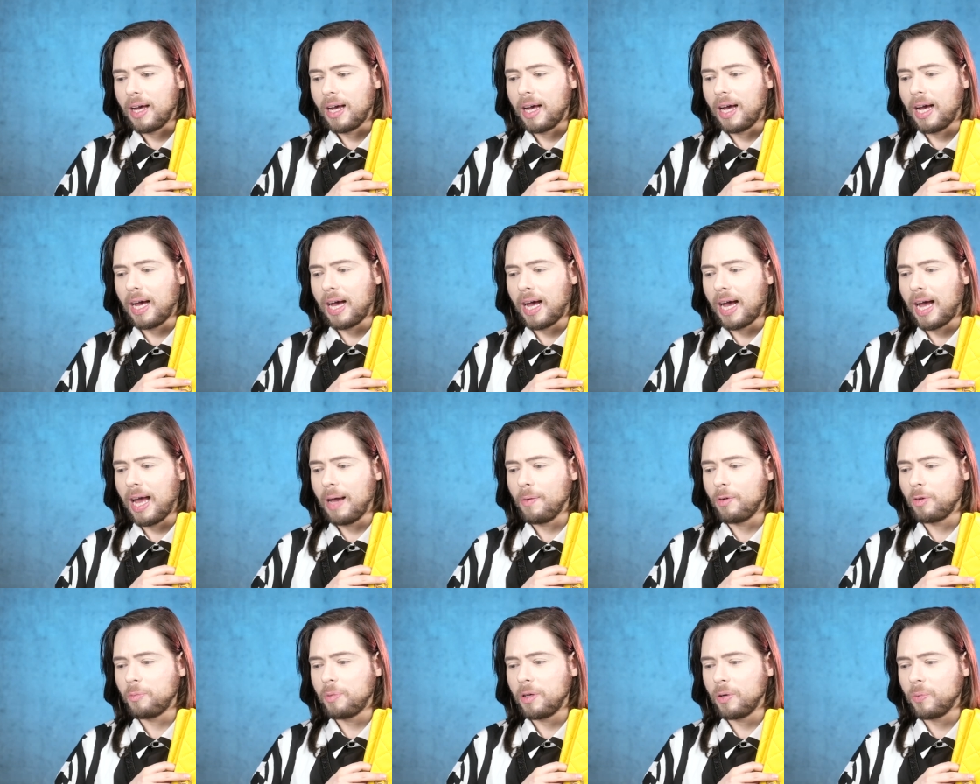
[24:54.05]
Uh, I
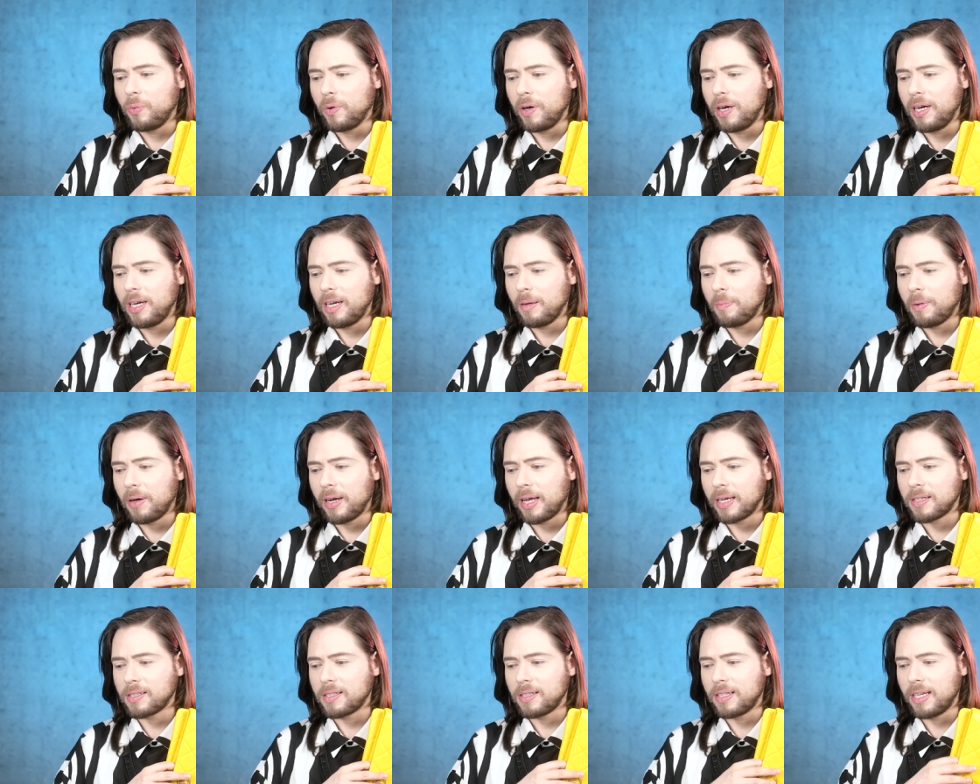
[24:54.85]
would be worried about
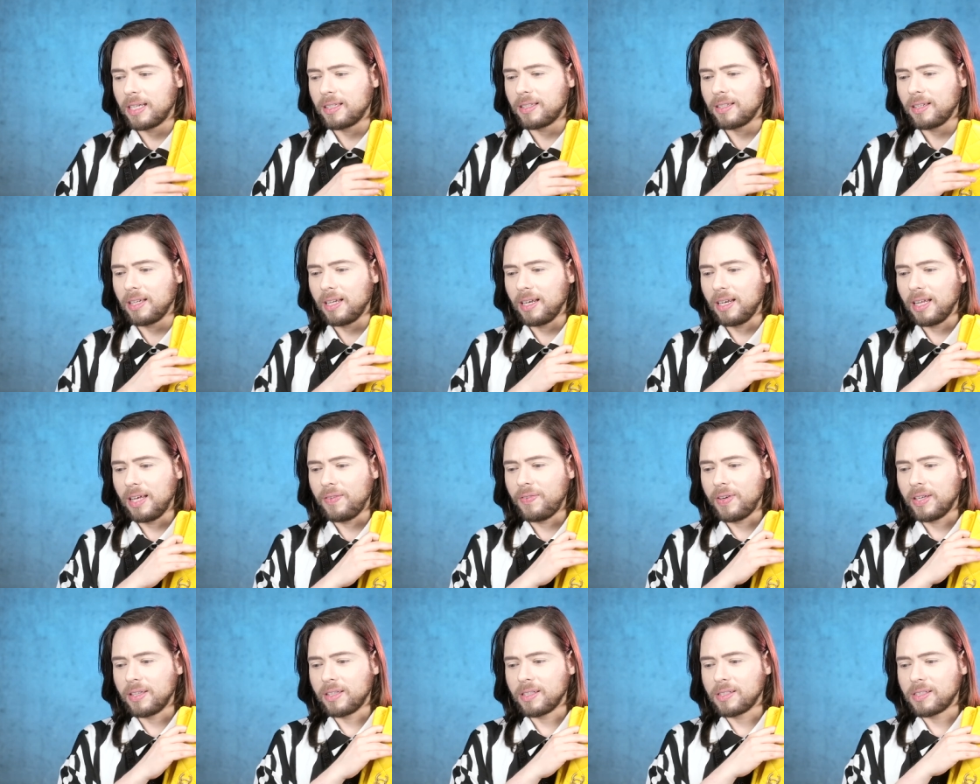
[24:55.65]
accidentally
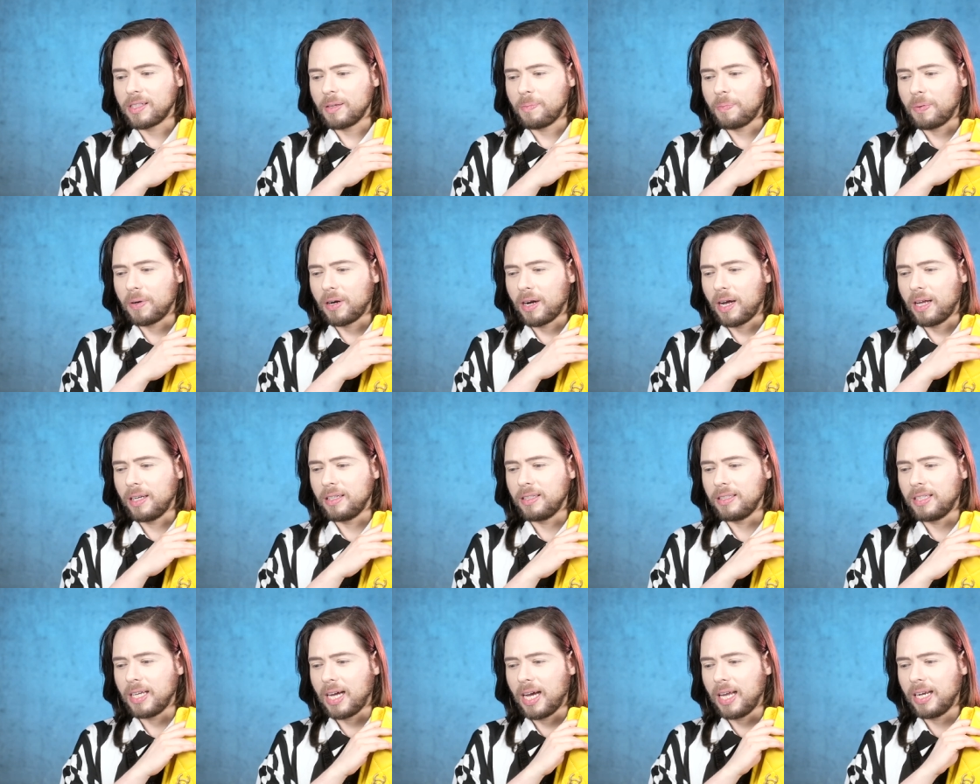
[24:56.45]
leaving the zipper
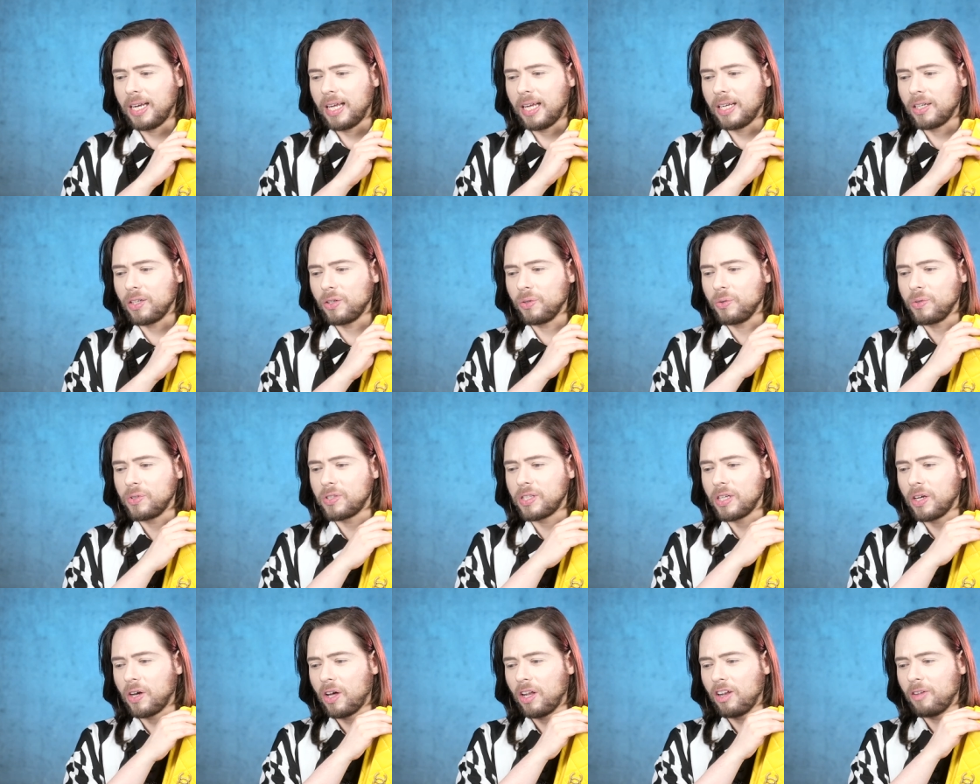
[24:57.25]
undone and
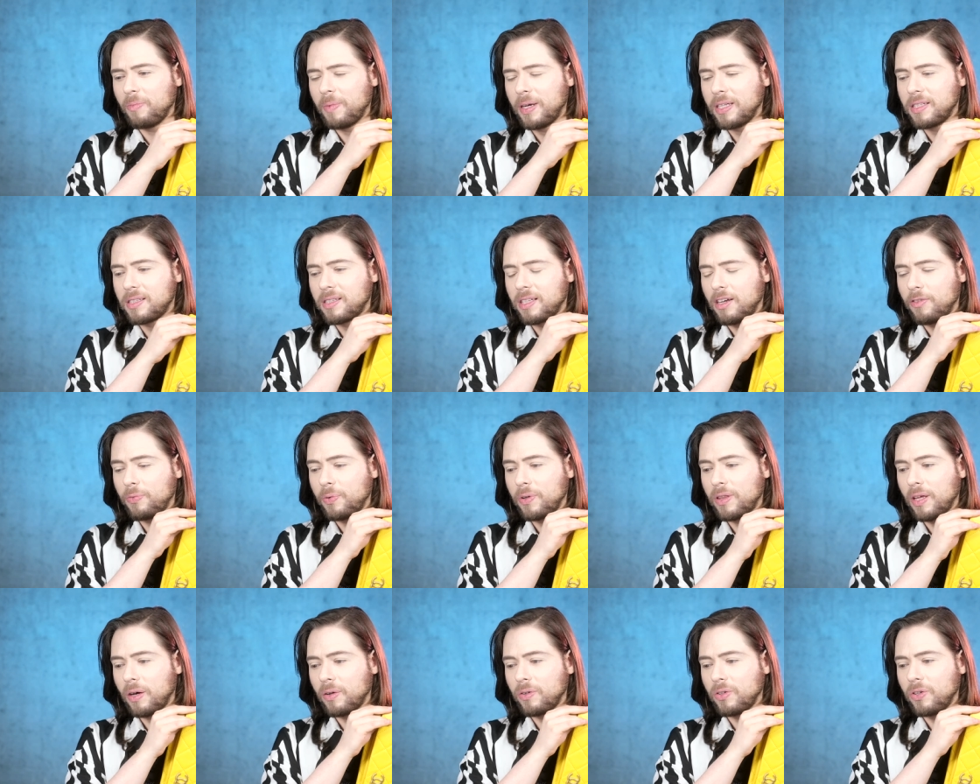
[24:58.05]
losing all of my stuff
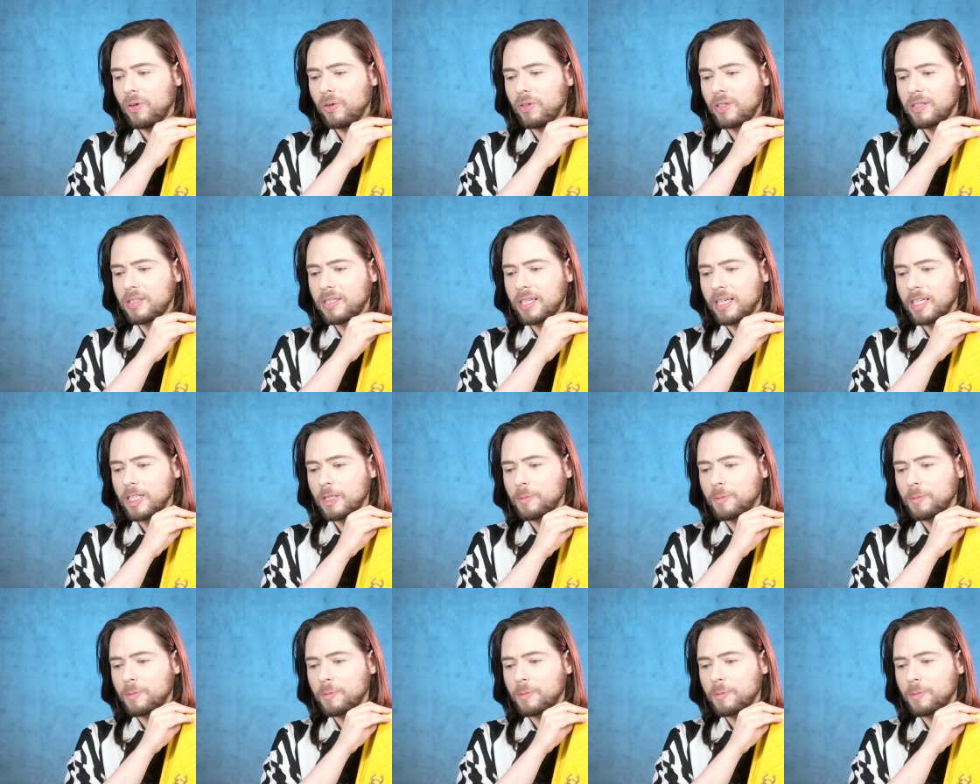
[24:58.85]
without noticing,